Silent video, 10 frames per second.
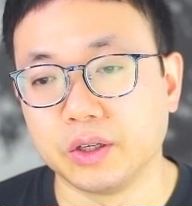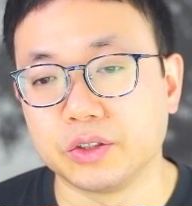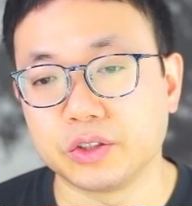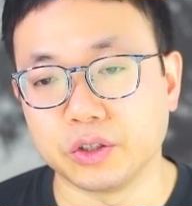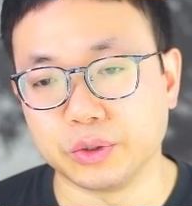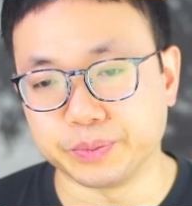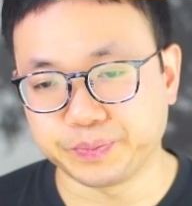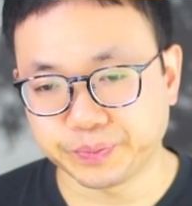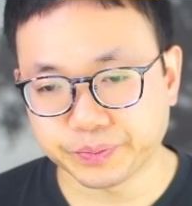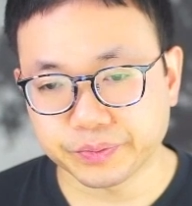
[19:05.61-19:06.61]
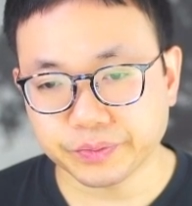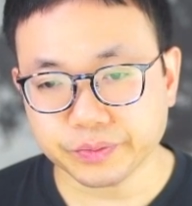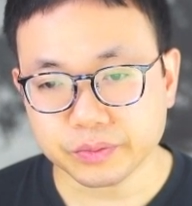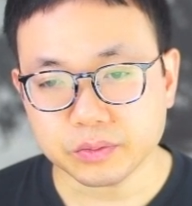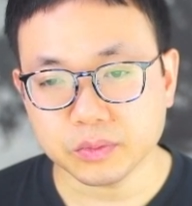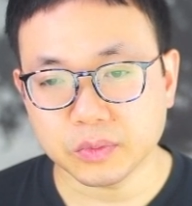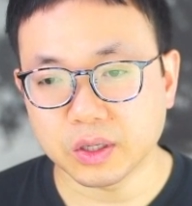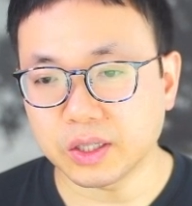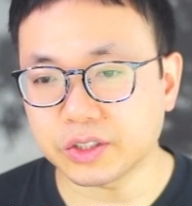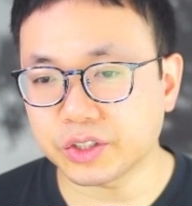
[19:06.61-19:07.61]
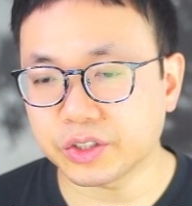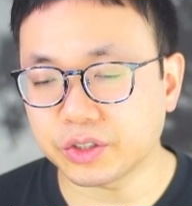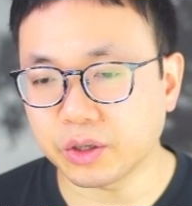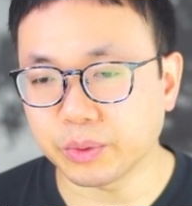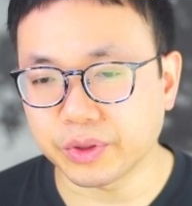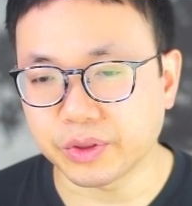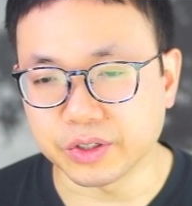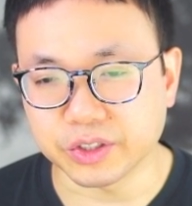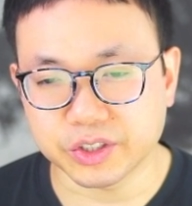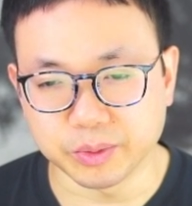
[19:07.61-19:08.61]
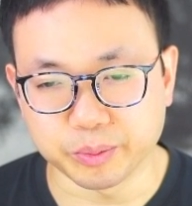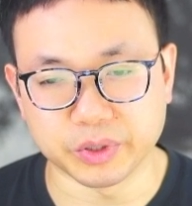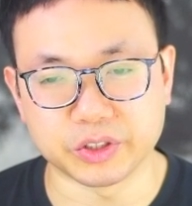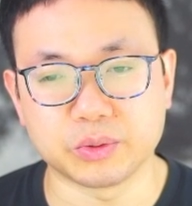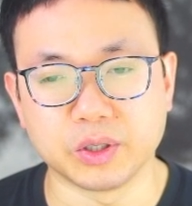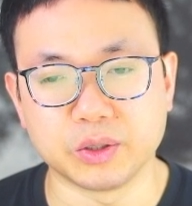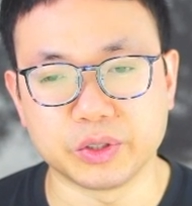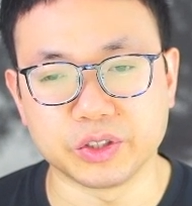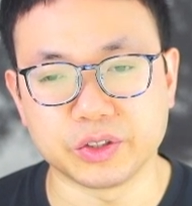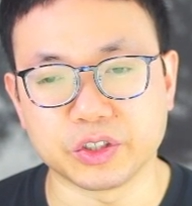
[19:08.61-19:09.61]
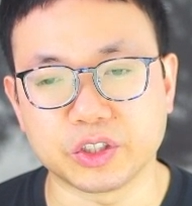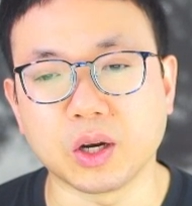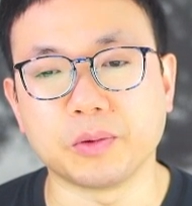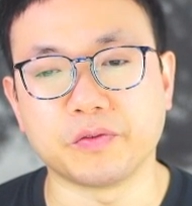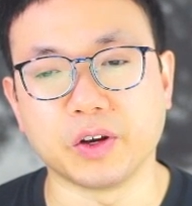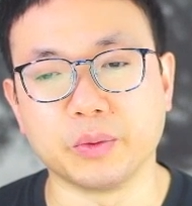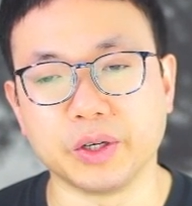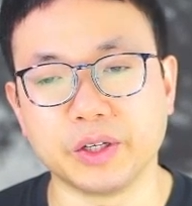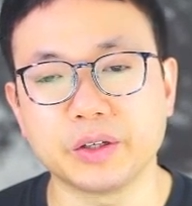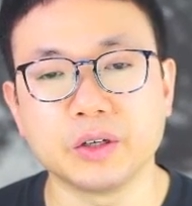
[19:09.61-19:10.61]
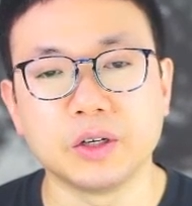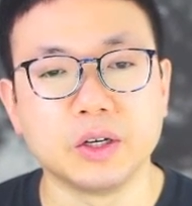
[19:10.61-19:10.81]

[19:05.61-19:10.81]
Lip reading: So let's start with the simplest one, which is the Shopify one here.